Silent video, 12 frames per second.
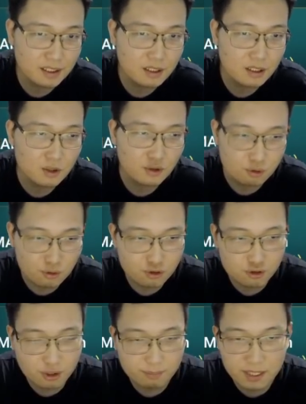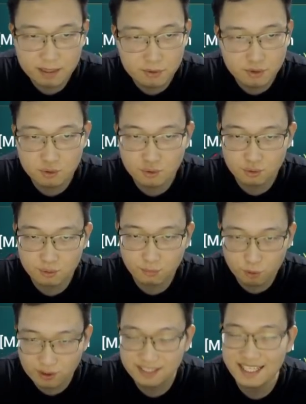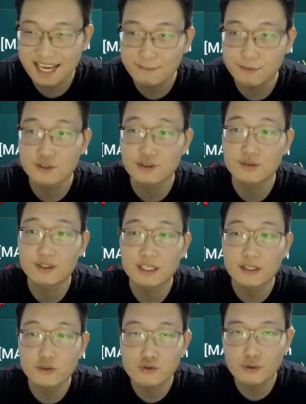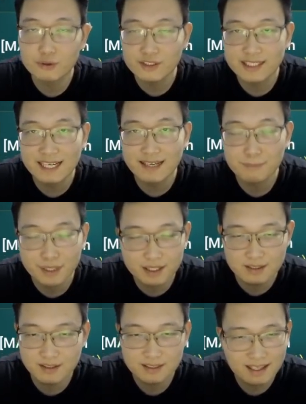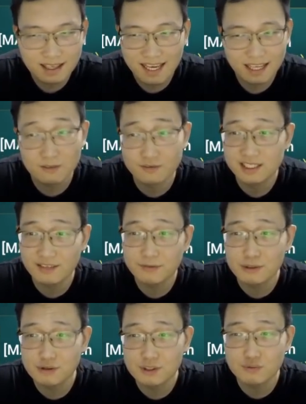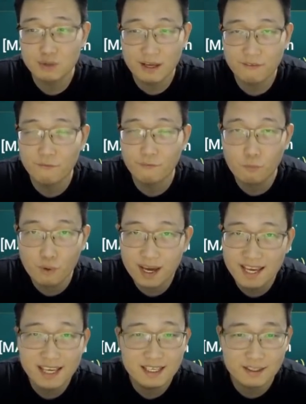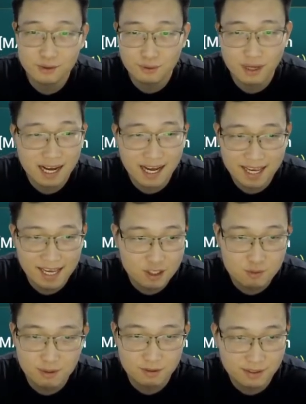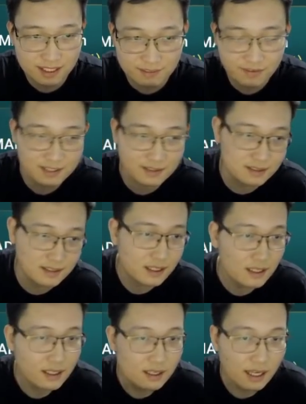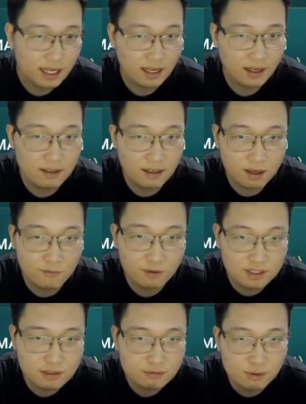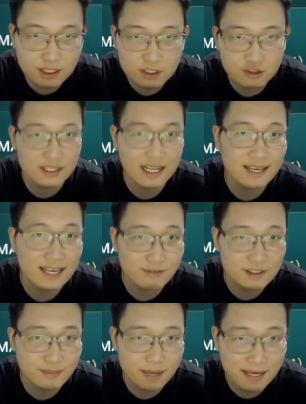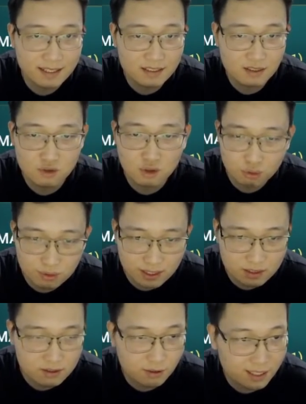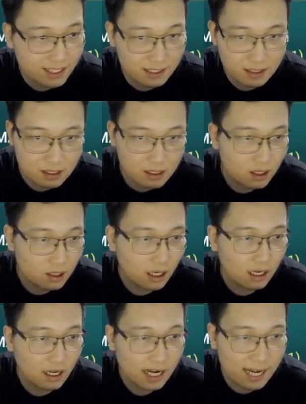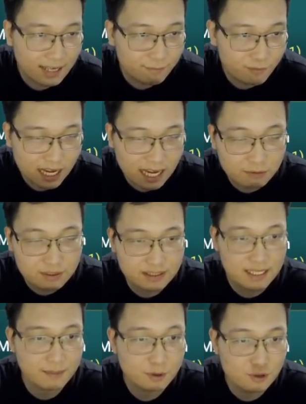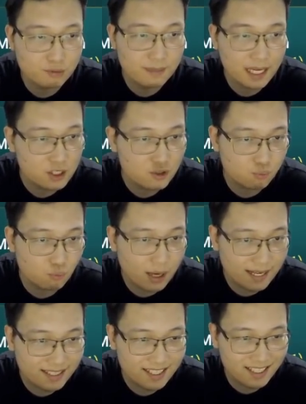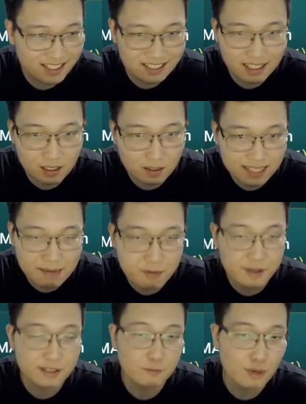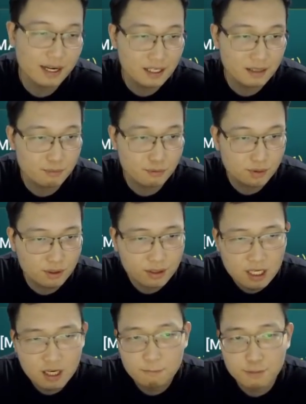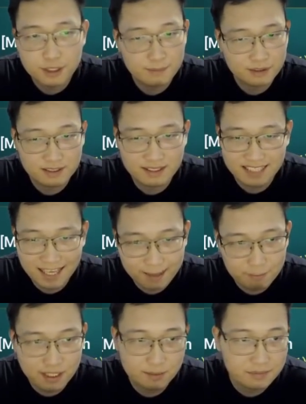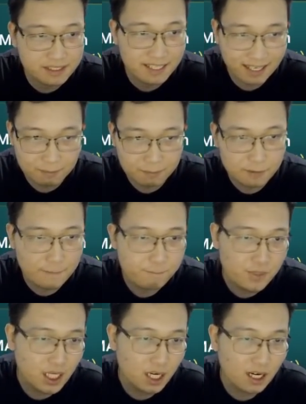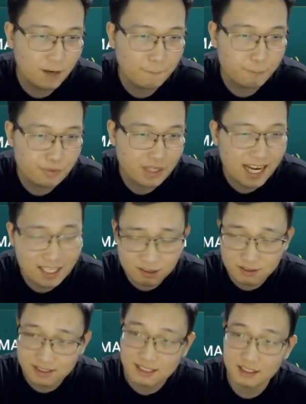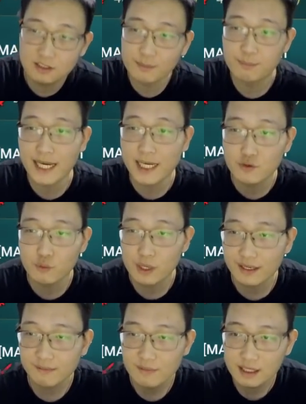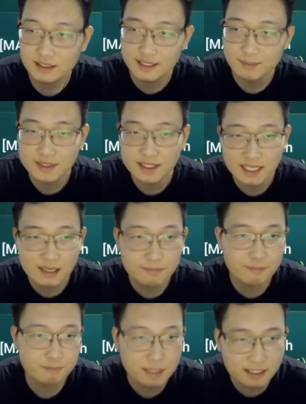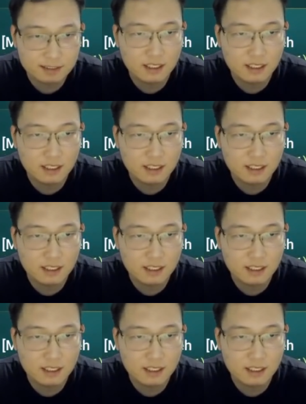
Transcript: you should be able to do more damage in shorter time because Head of Suffering just have way too high HP or defense. And uh, for this rotation, I have spent two keys already. Uh, I, I was able to manage one key uh, Nightmare and one key Brutal, pretty much same team setup. Um, I know it's a little pay to win team setup, but